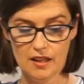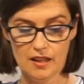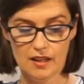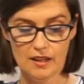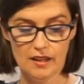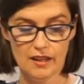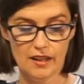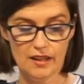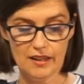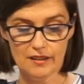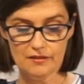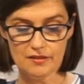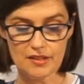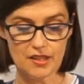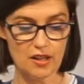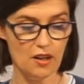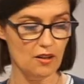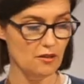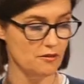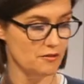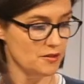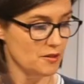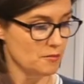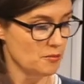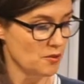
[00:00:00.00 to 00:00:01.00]
leaves
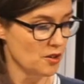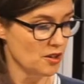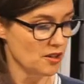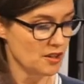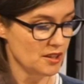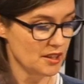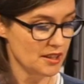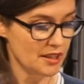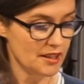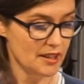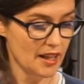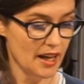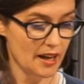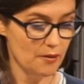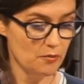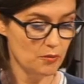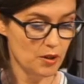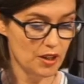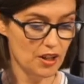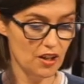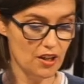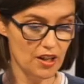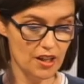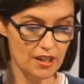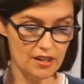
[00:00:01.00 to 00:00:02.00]
off the broccoli and we're
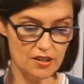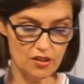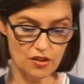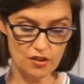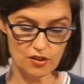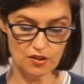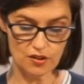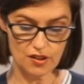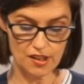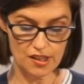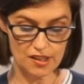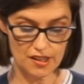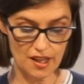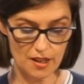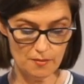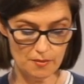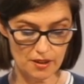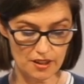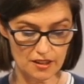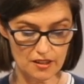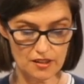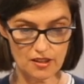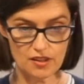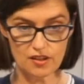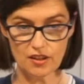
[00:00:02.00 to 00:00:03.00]
going to steam it.
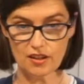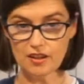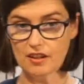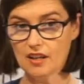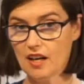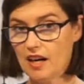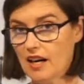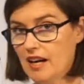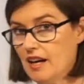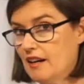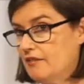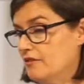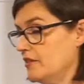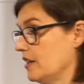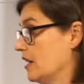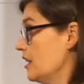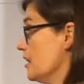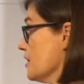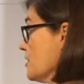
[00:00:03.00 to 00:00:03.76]
So I have a